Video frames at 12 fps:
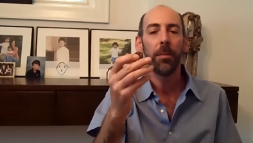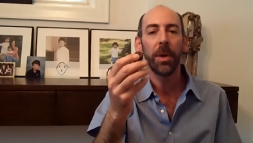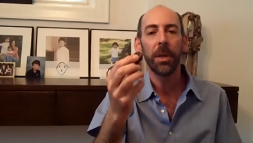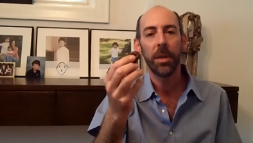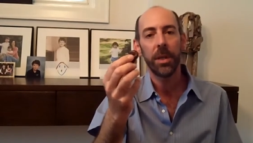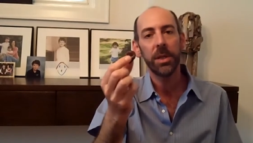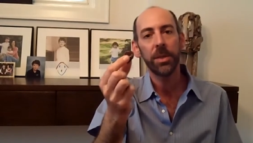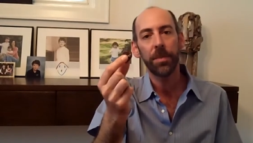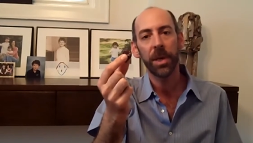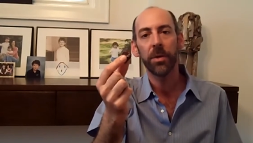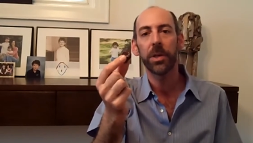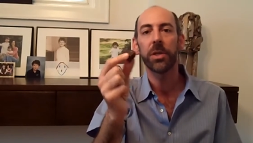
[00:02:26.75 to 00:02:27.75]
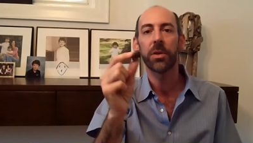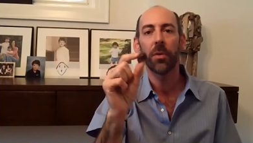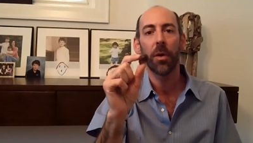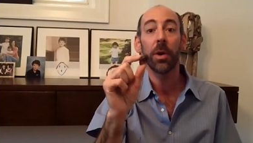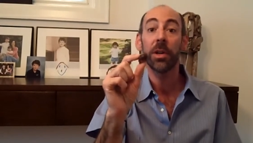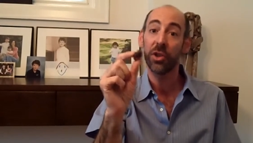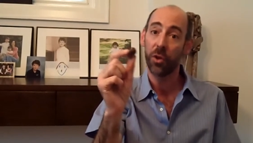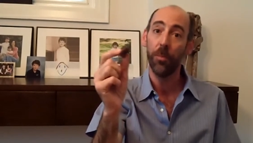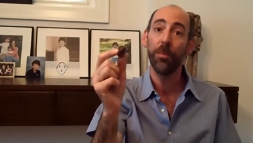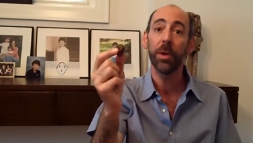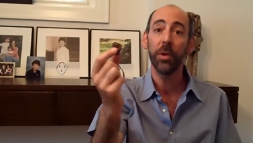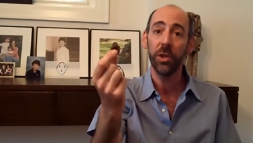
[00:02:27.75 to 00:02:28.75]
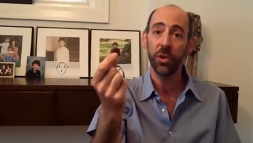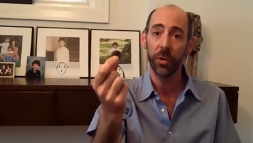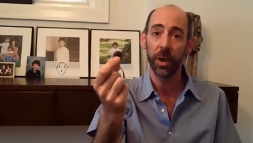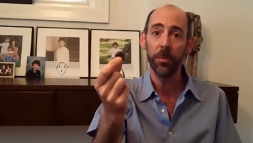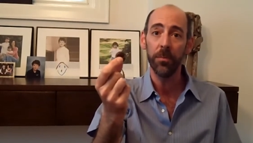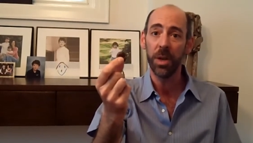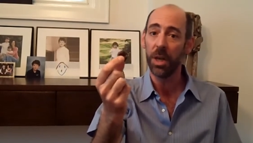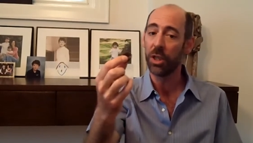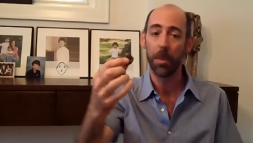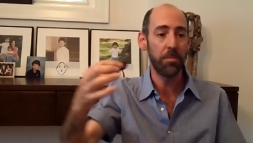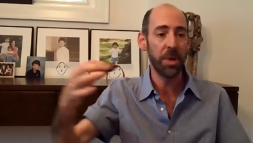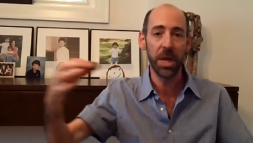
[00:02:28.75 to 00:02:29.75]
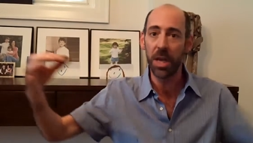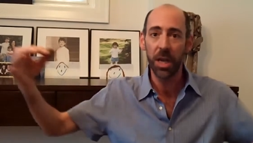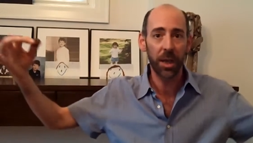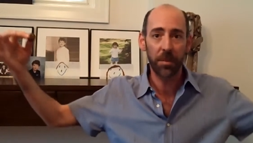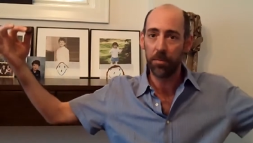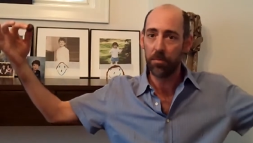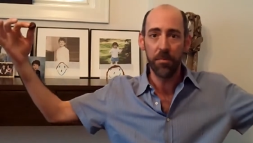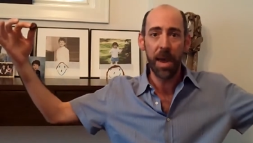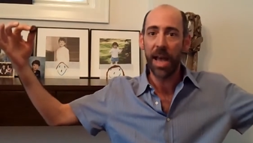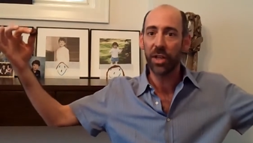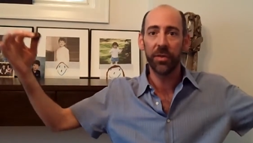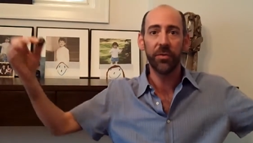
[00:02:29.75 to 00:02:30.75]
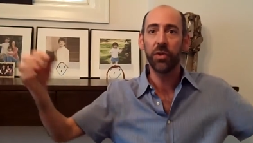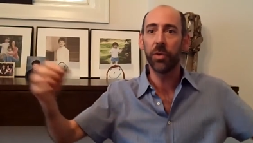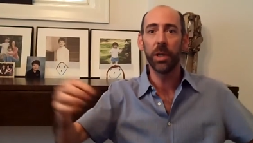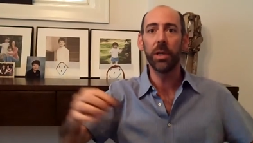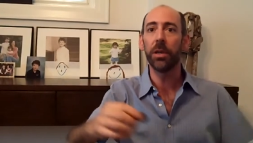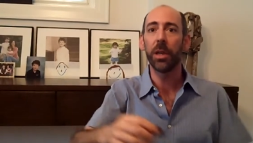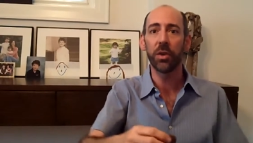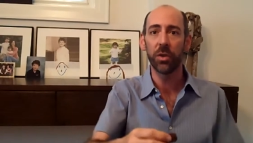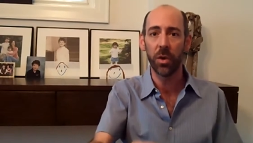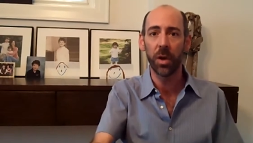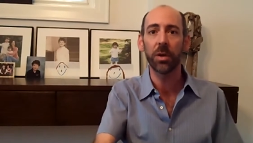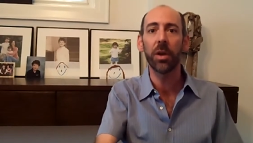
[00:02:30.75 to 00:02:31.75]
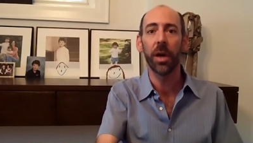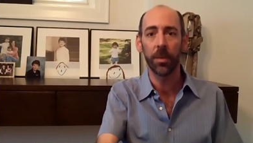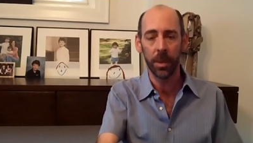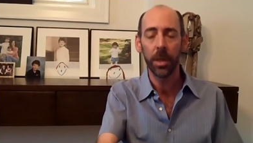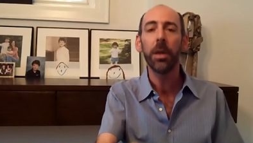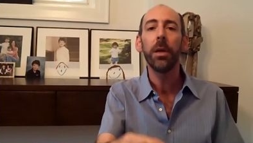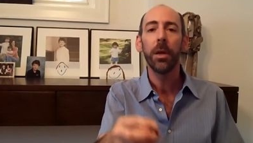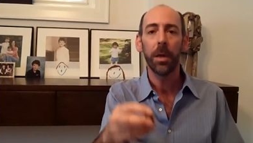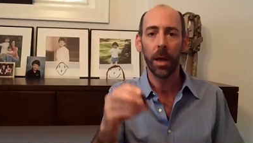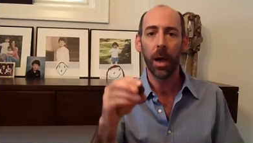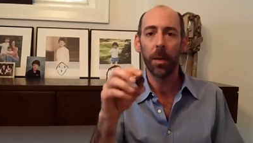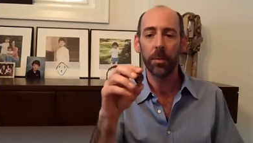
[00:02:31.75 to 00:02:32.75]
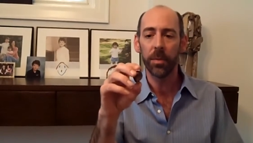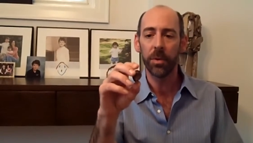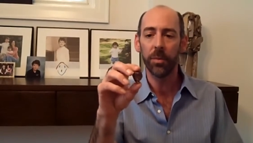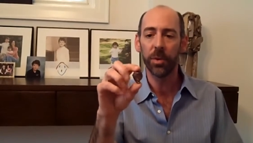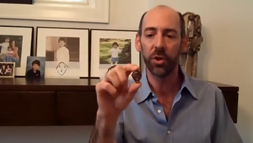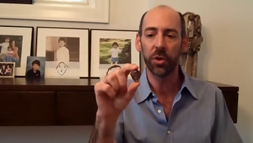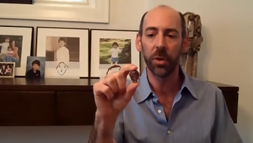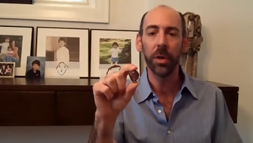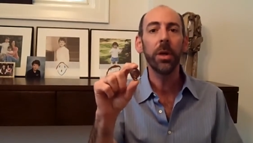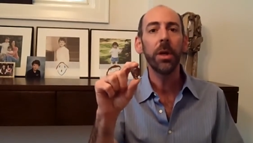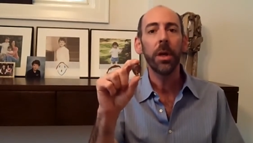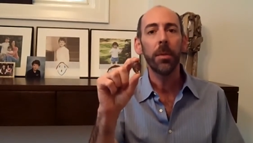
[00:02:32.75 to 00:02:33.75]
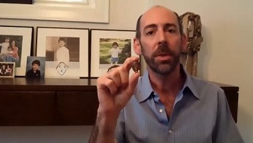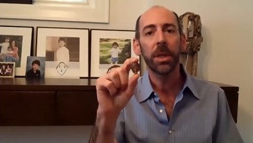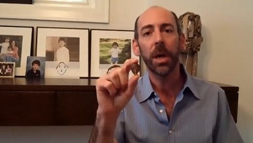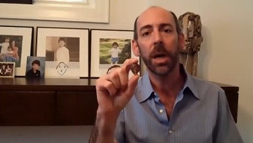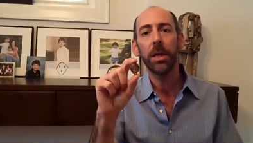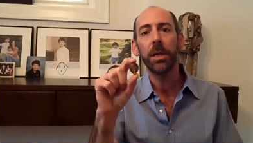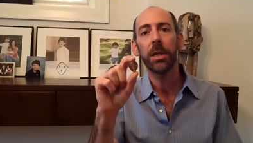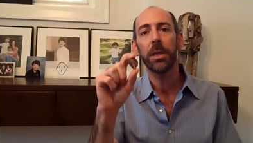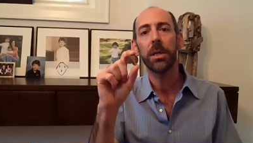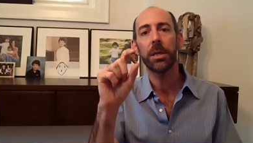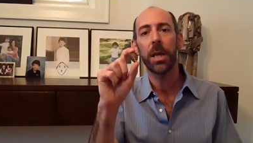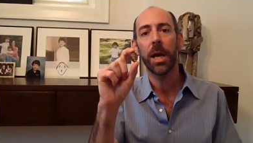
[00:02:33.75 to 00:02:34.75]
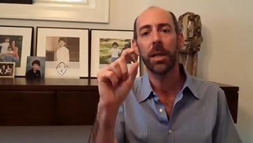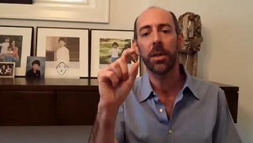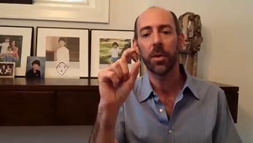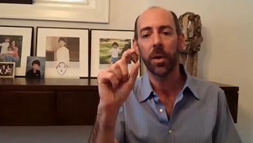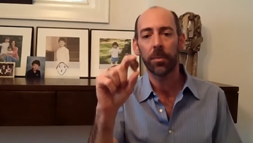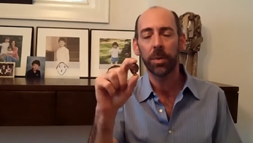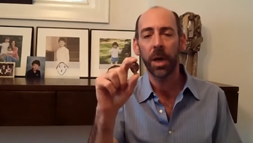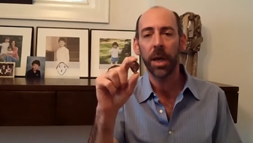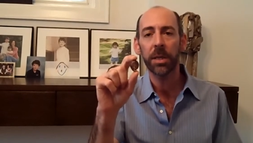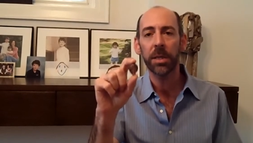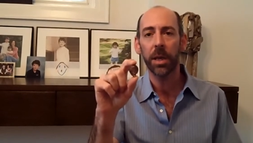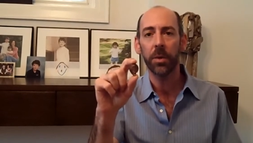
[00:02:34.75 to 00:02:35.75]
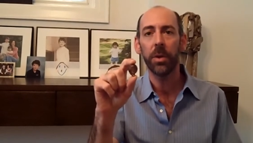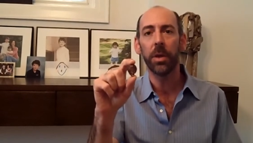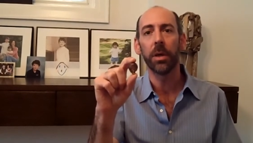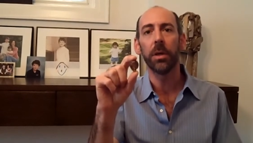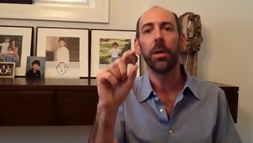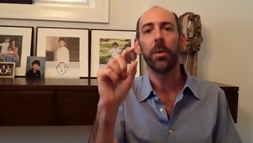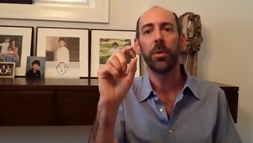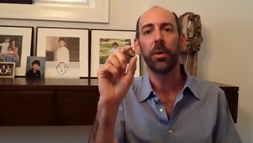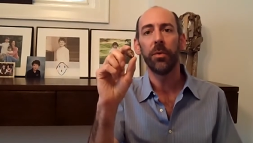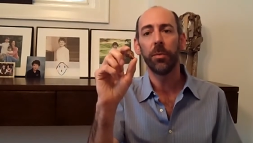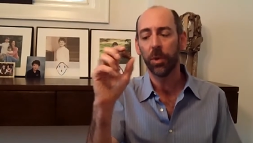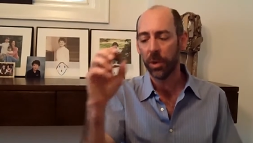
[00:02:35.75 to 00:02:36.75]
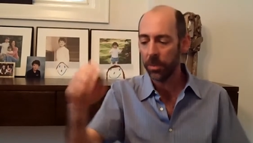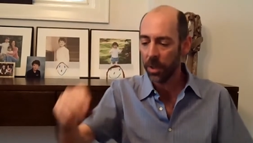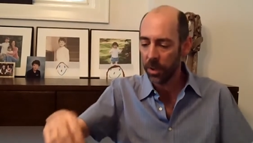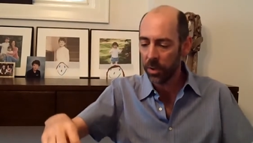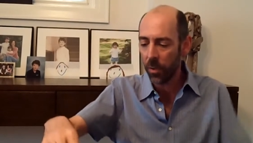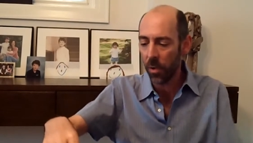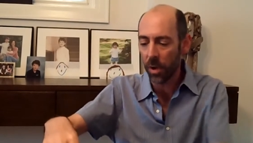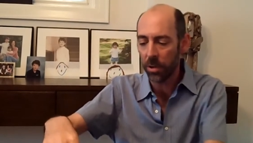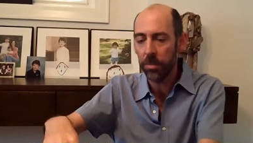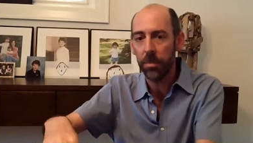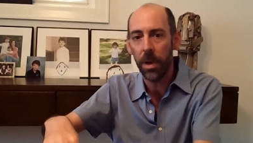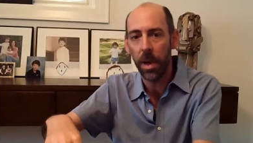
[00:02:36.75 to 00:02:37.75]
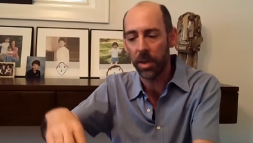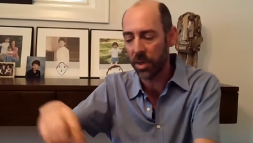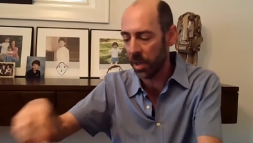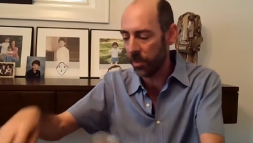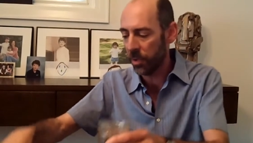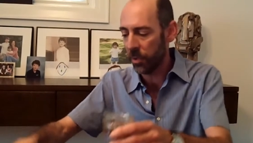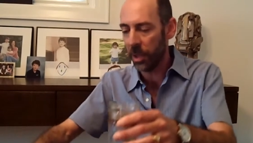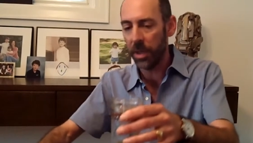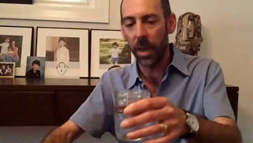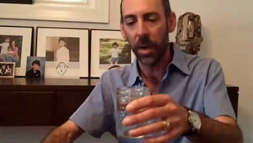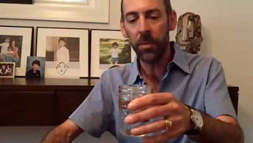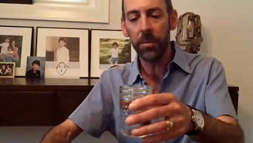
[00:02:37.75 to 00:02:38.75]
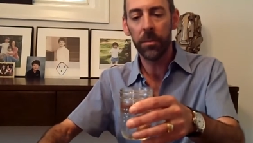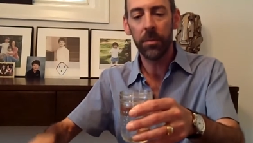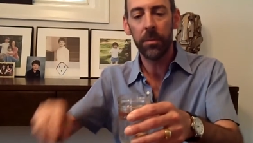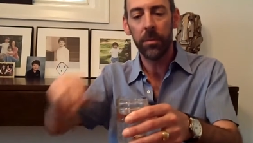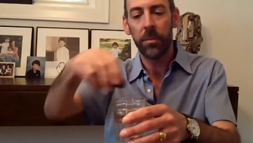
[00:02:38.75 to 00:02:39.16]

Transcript: The, these berries grow on a soap berry tree. It's a big, massive tree that takes a long time um, to mature but the idea is that there are plants out there where if you put them into water, as I'm doing now,